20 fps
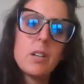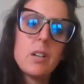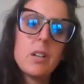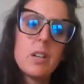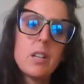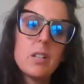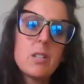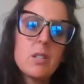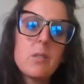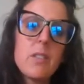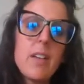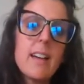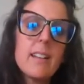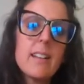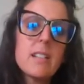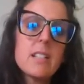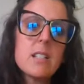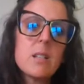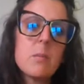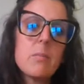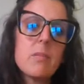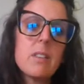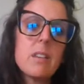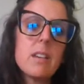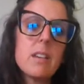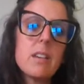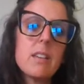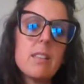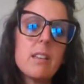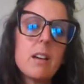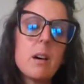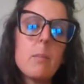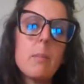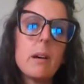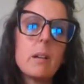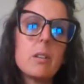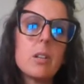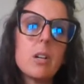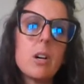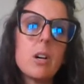And so that's something
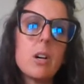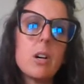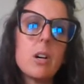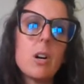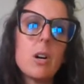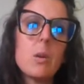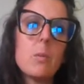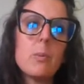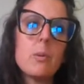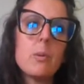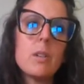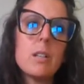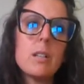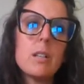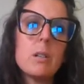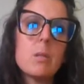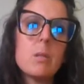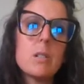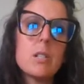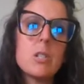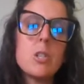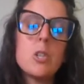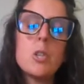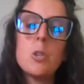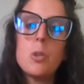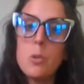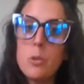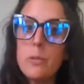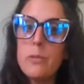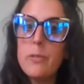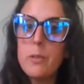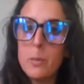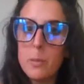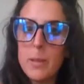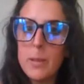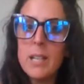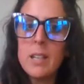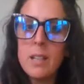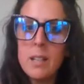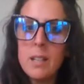about the guard breed that was new for
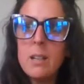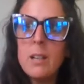me.